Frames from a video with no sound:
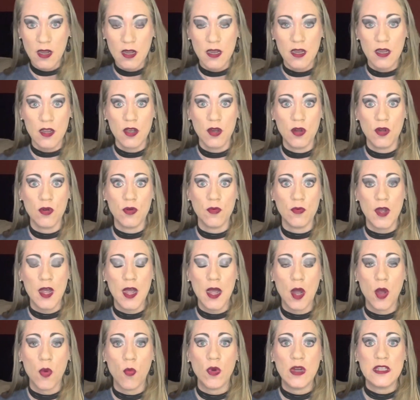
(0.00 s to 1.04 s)
You know,
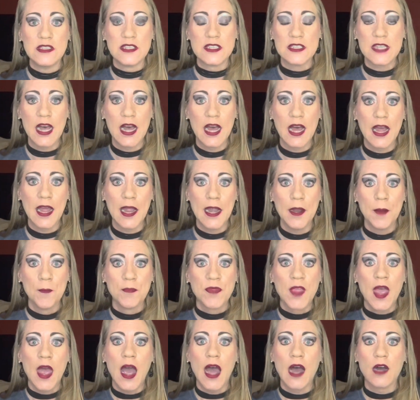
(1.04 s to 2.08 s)
uh, once I
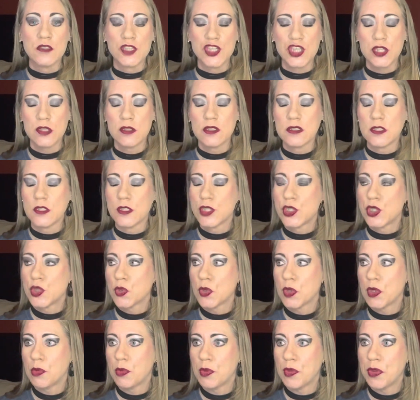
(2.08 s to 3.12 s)
I'll share a little
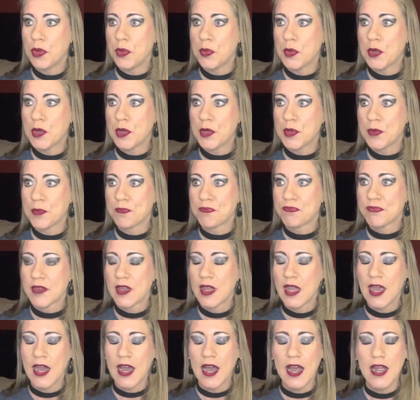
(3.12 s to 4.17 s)
story with you all.
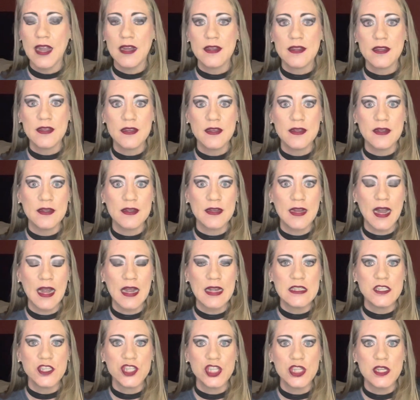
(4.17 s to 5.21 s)
I did an
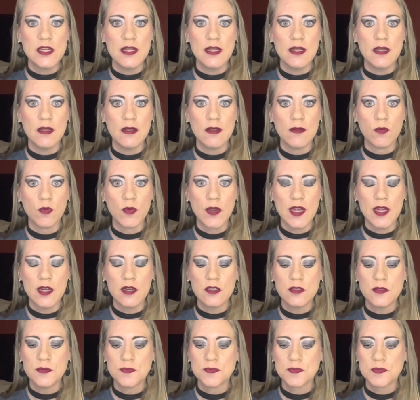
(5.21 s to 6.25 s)
IG
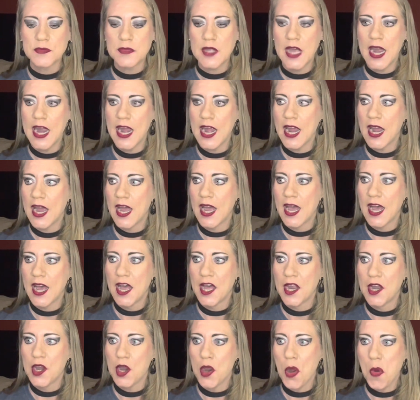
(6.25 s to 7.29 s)
reel,
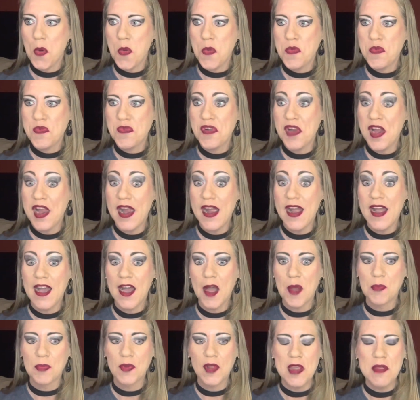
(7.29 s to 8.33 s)
and
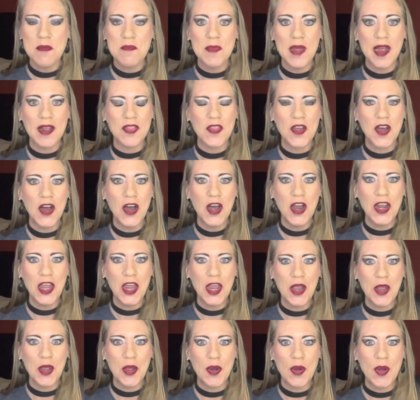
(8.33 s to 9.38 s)
yeah, playing back the
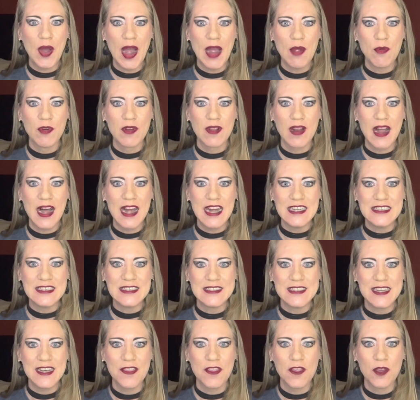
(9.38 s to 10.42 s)
audio, I realized
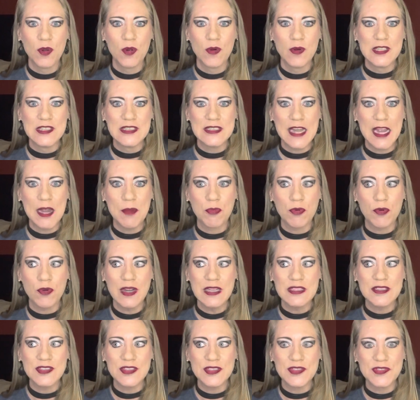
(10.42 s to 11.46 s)
that there was a
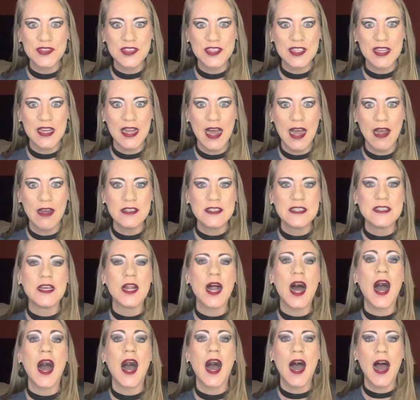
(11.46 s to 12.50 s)
presence. I said,
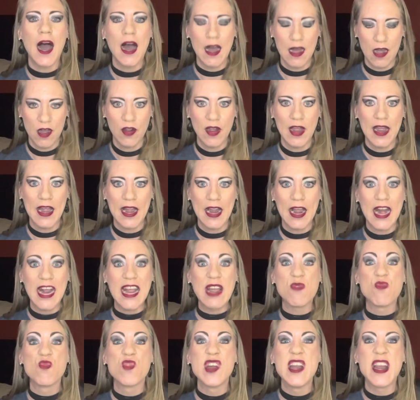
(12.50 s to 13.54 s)
ah, okay, I got to
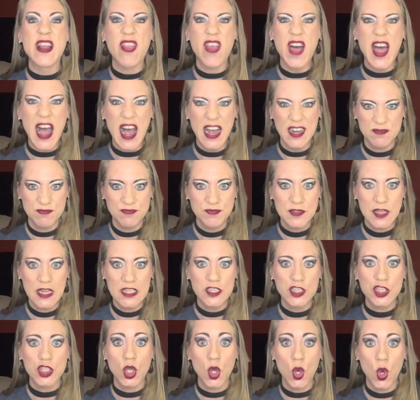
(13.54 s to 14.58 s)
get rid of that. And
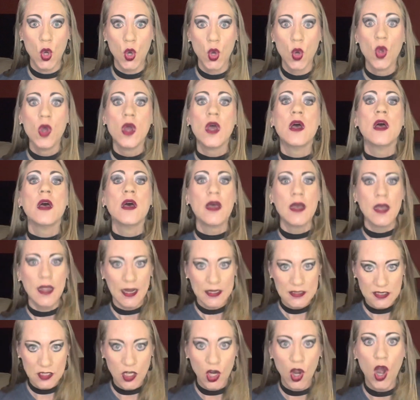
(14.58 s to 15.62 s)
so
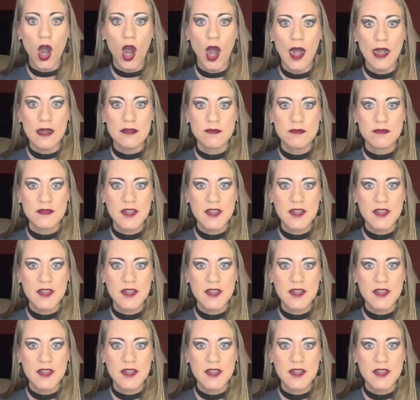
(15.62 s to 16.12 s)
it's gone.